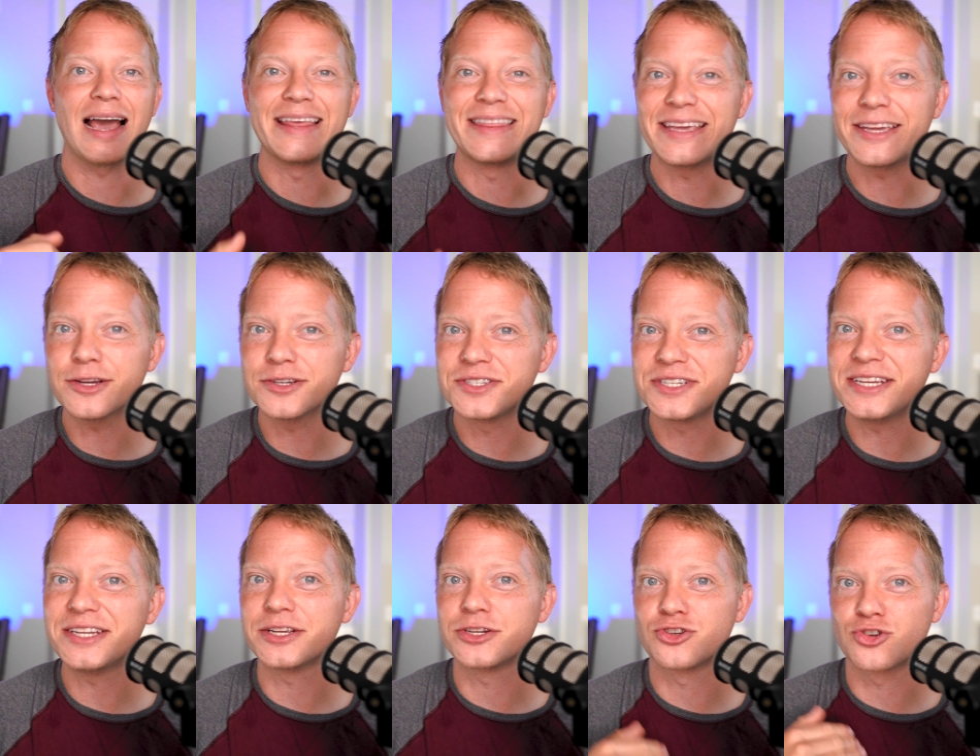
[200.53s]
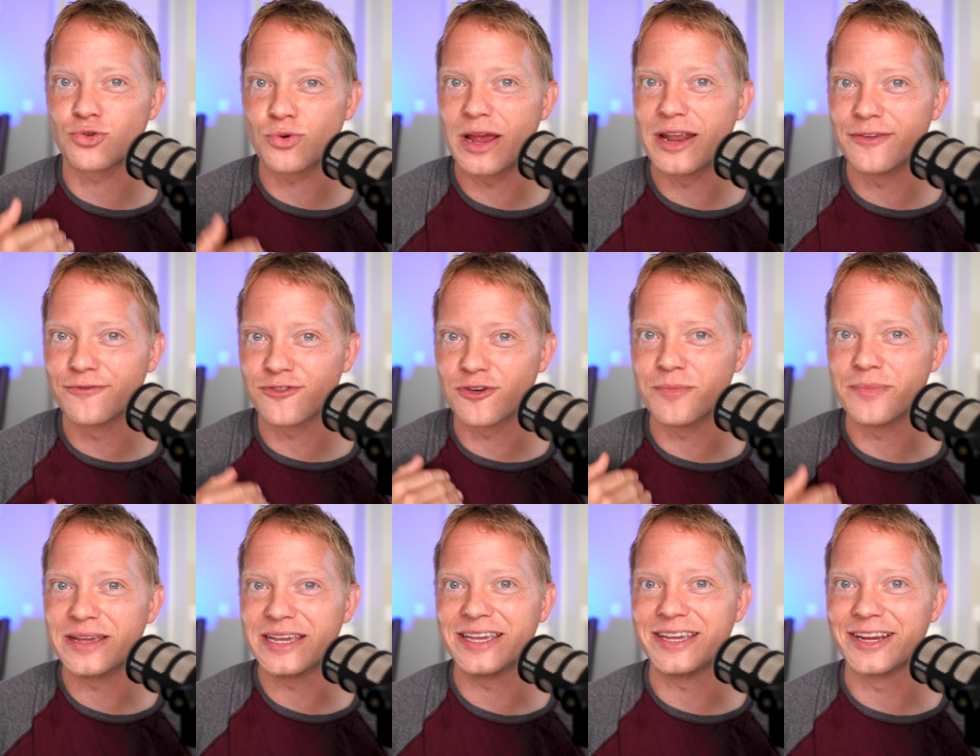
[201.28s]
I think you're seeing a trend for
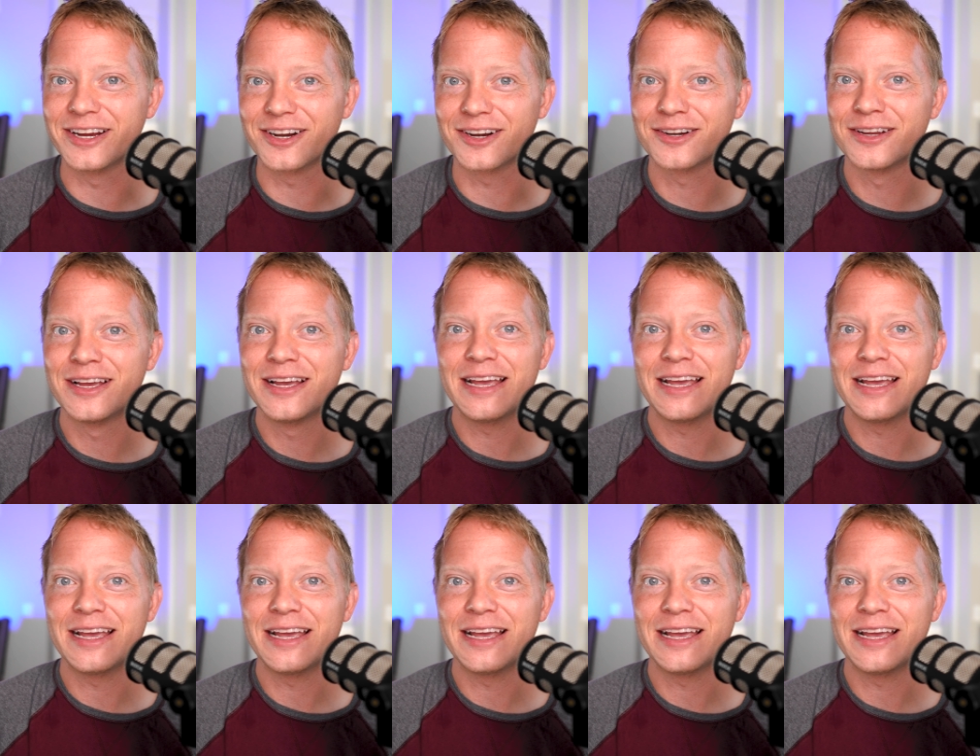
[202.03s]
me here.